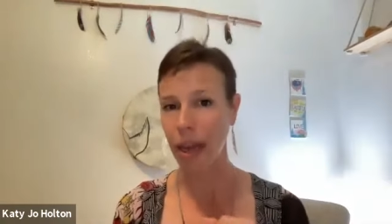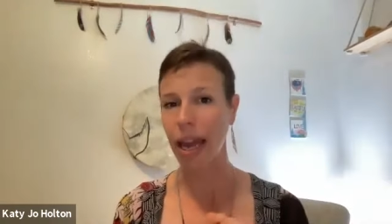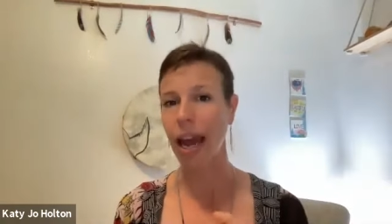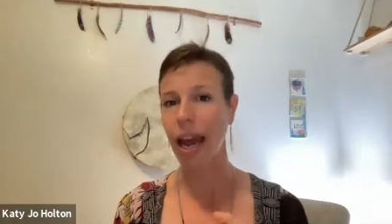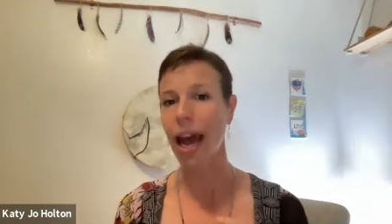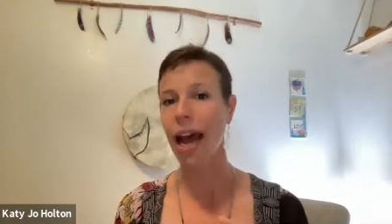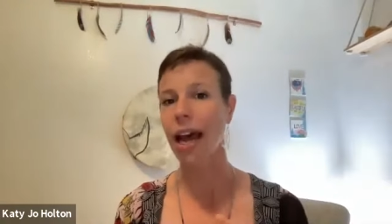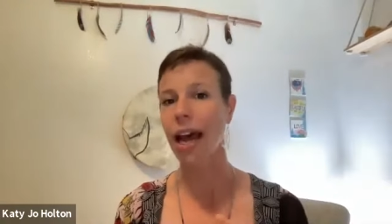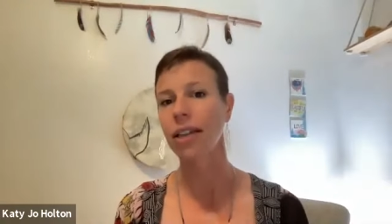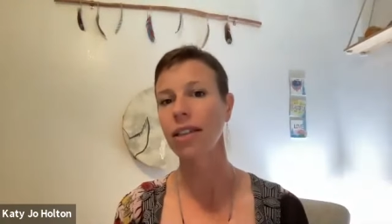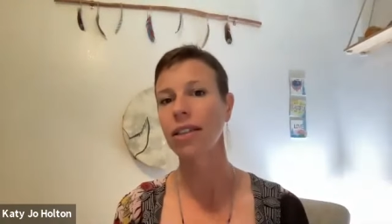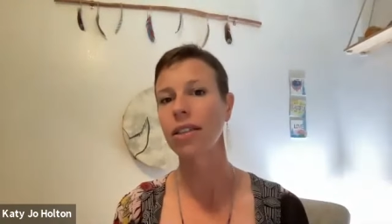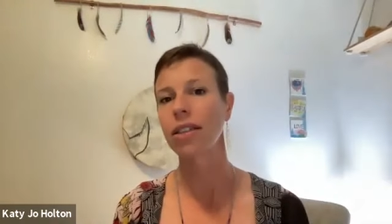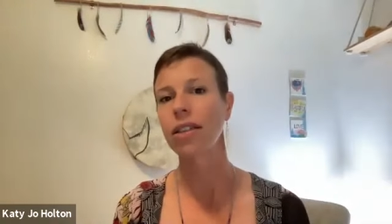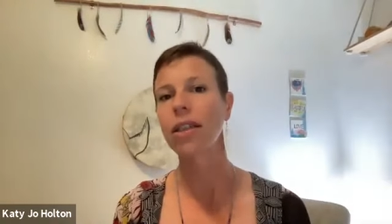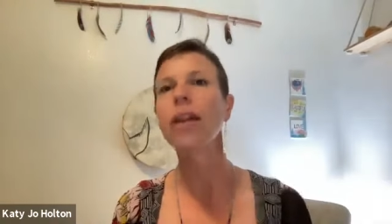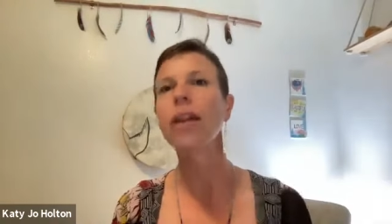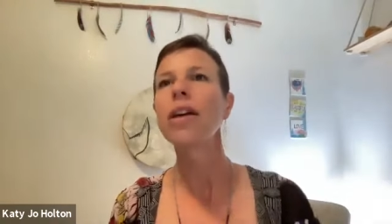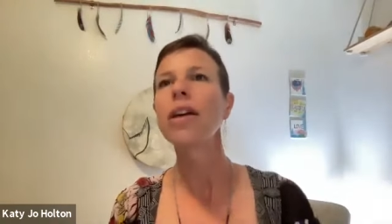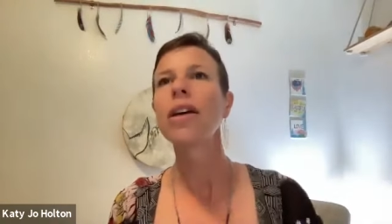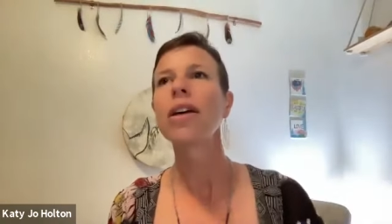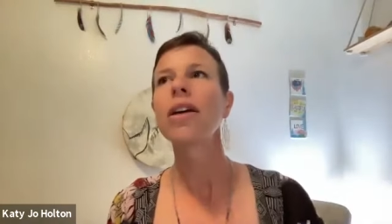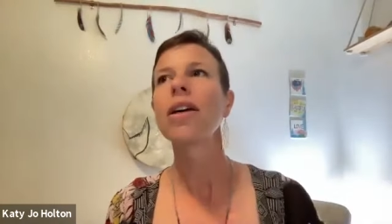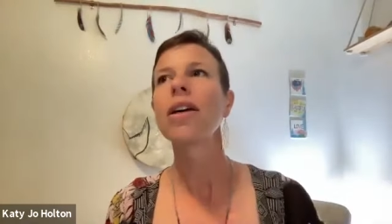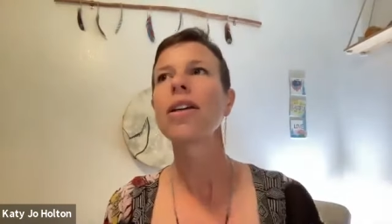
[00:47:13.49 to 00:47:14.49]
And
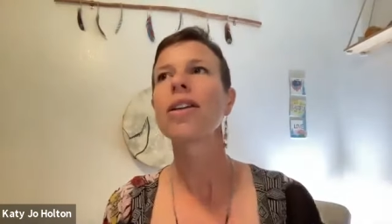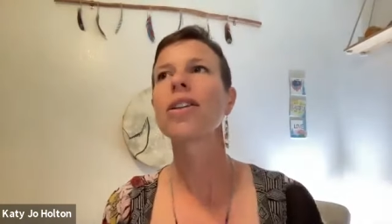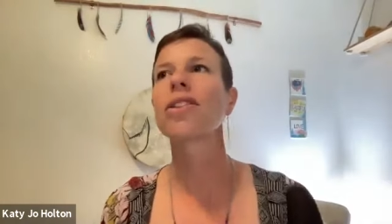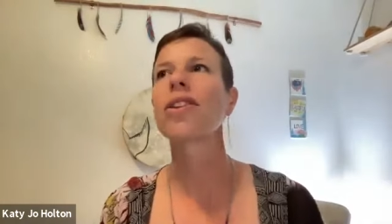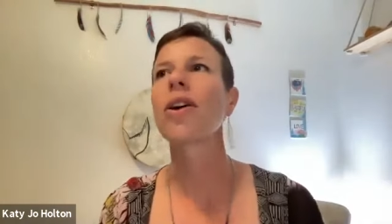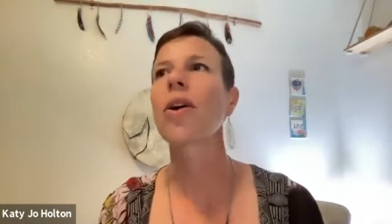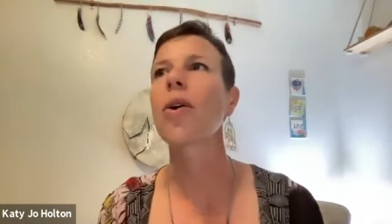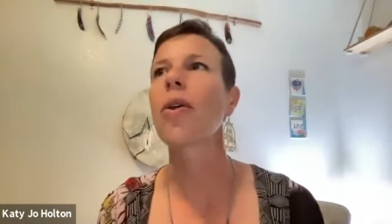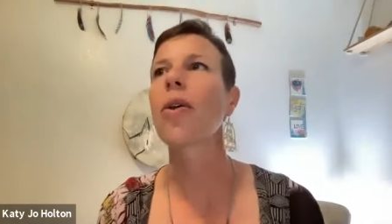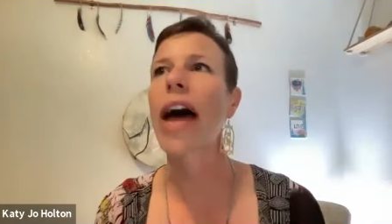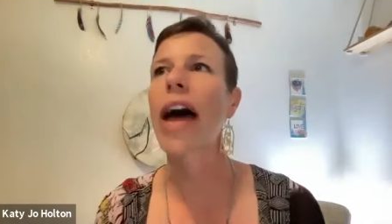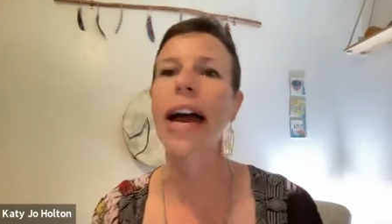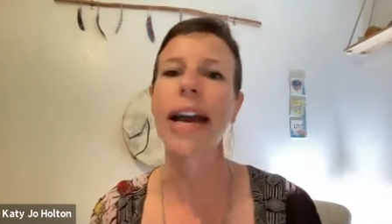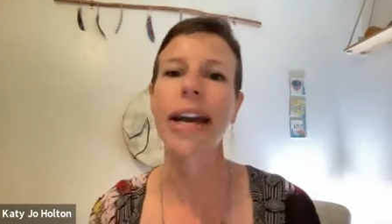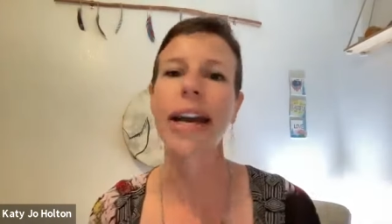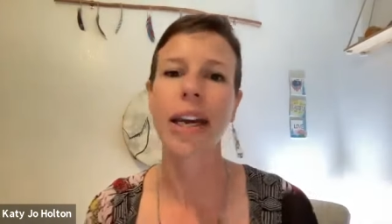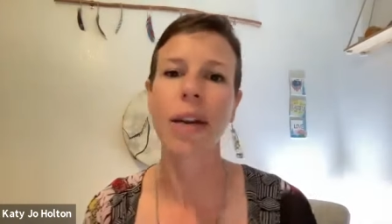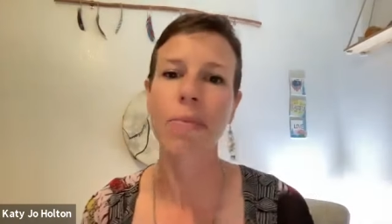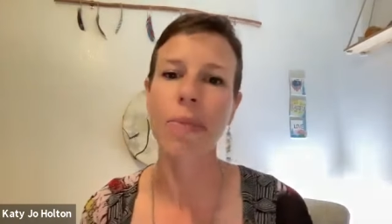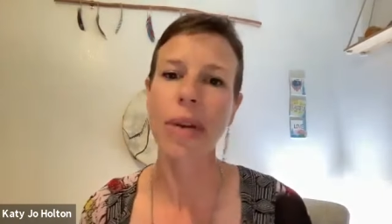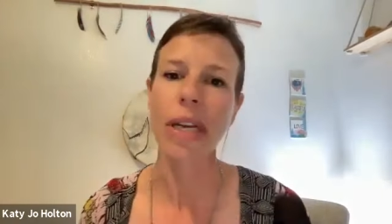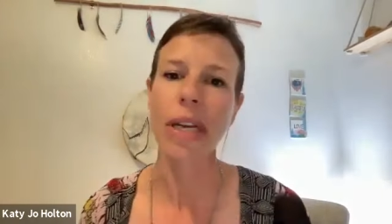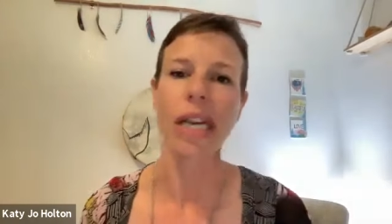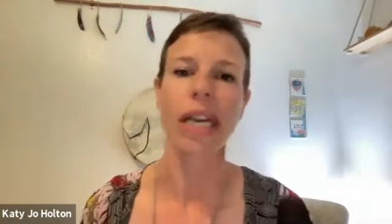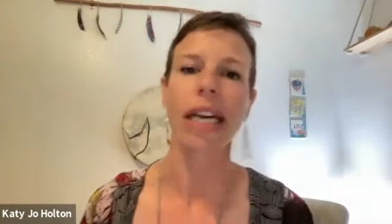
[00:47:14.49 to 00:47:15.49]
so that
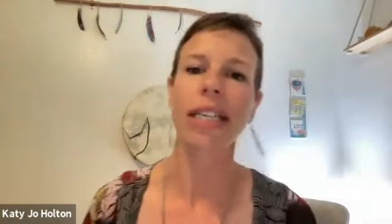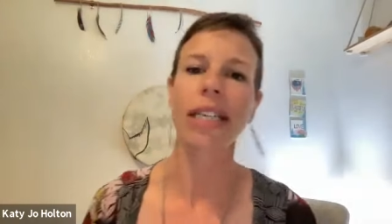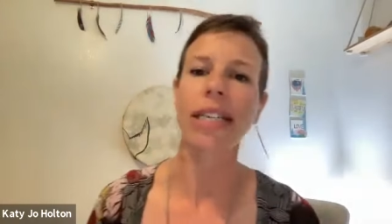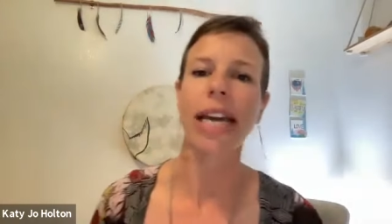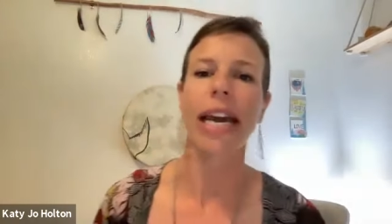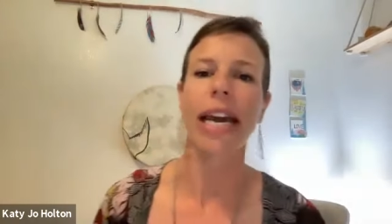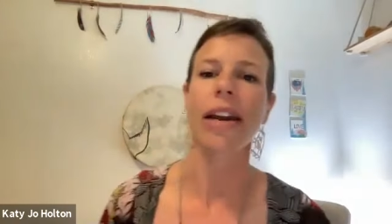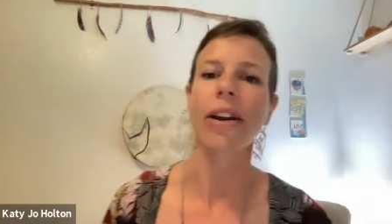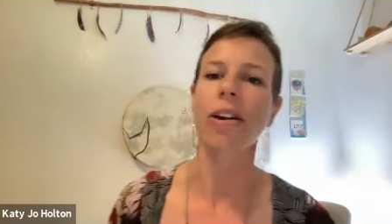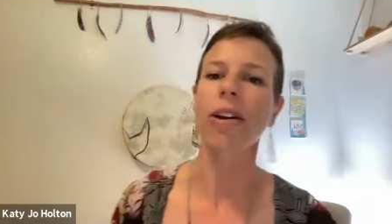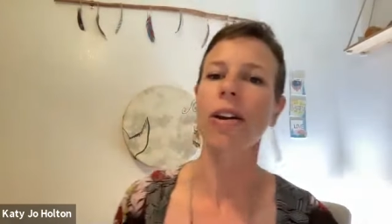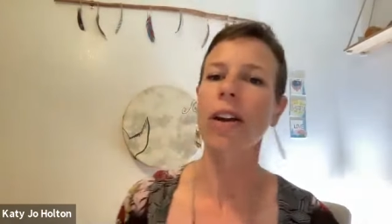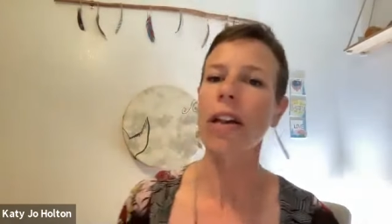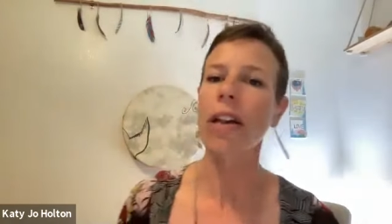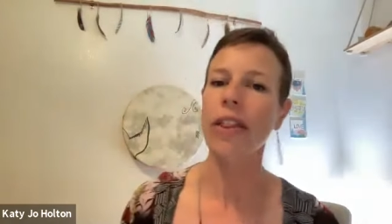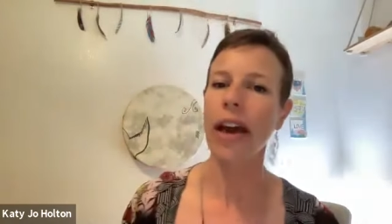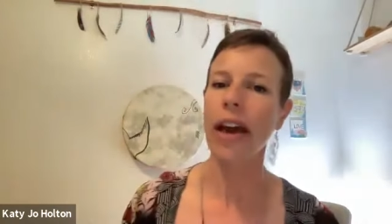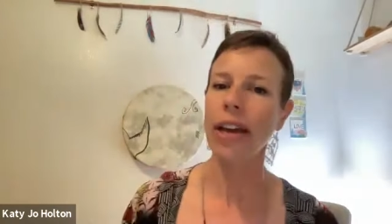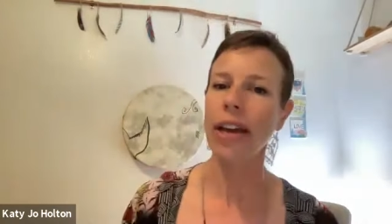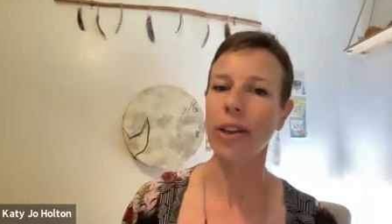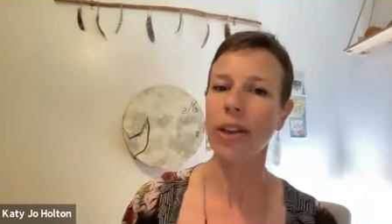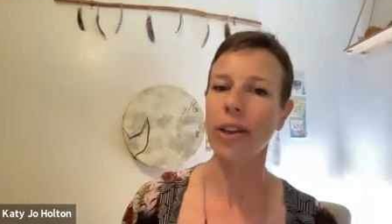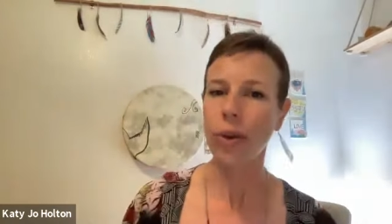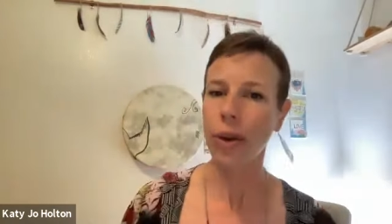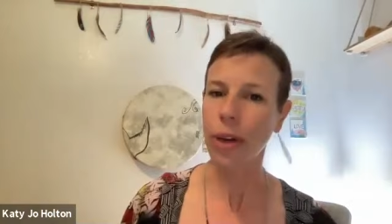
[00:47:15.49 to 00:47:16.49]
can be a container
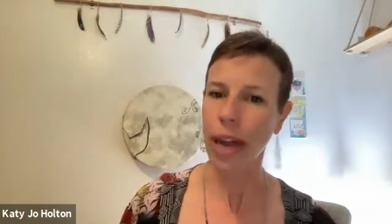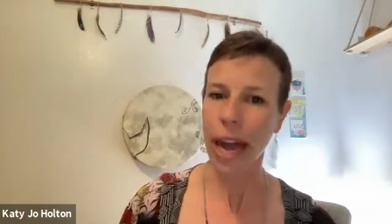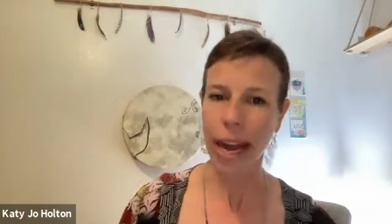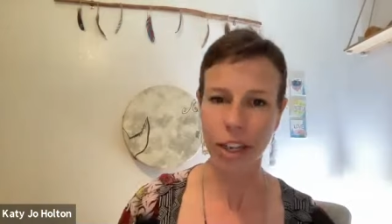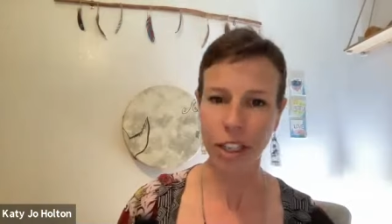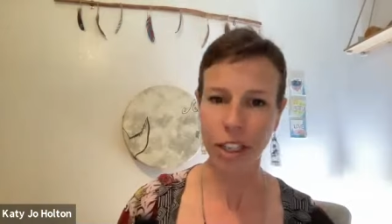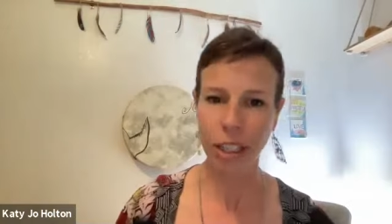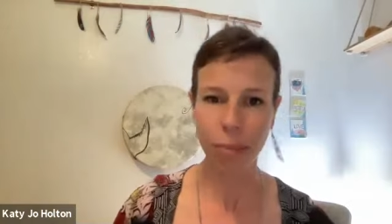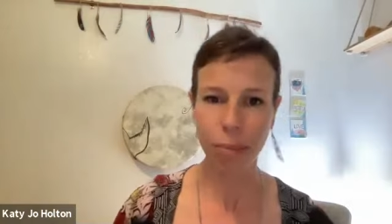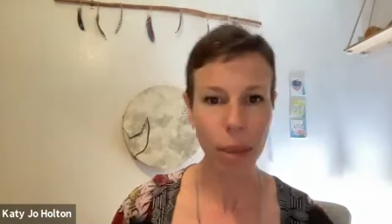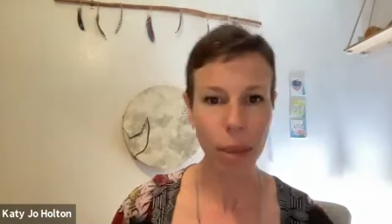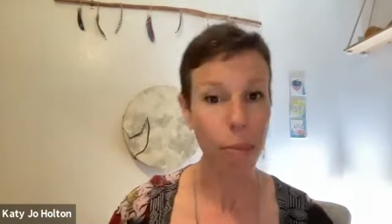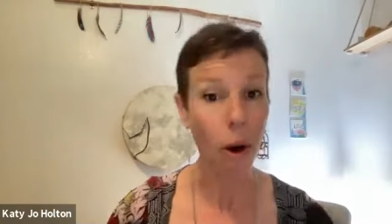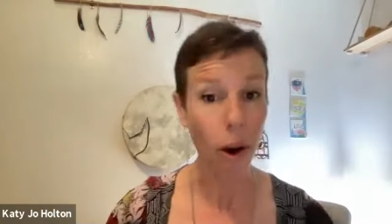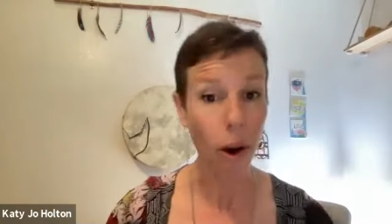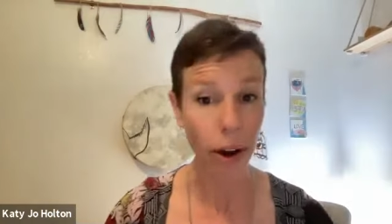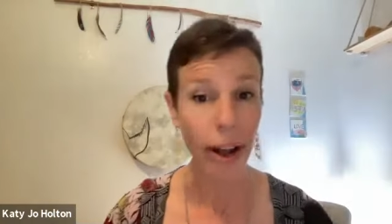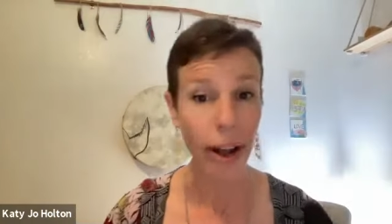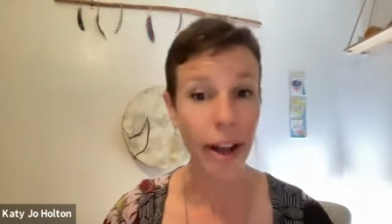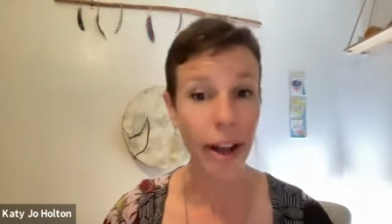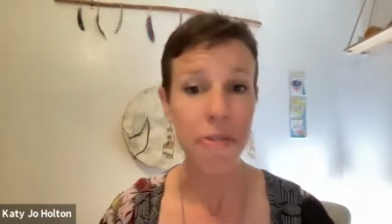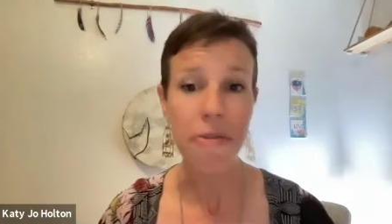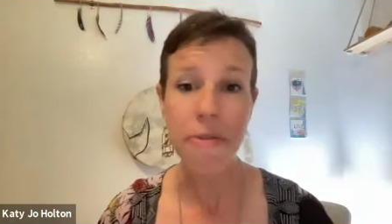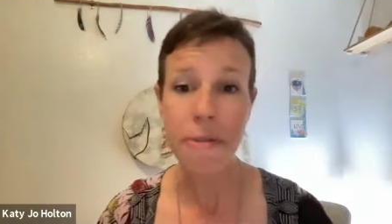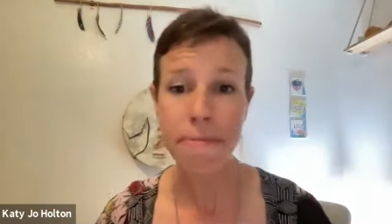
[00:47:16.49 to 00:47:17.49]
that you could actually be
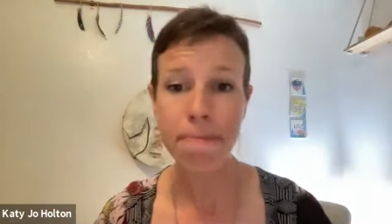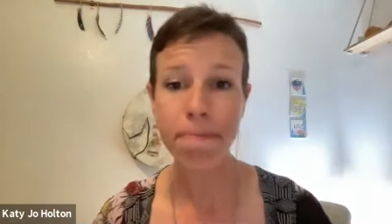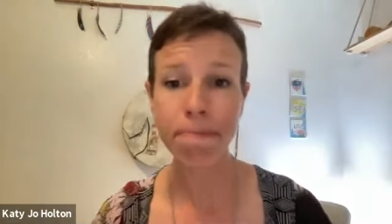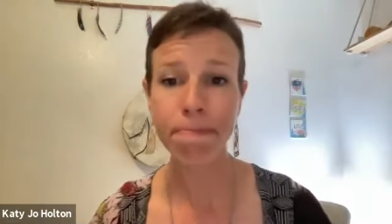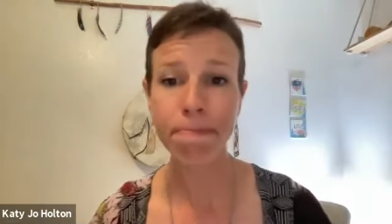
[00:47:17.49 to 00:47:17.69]
part of.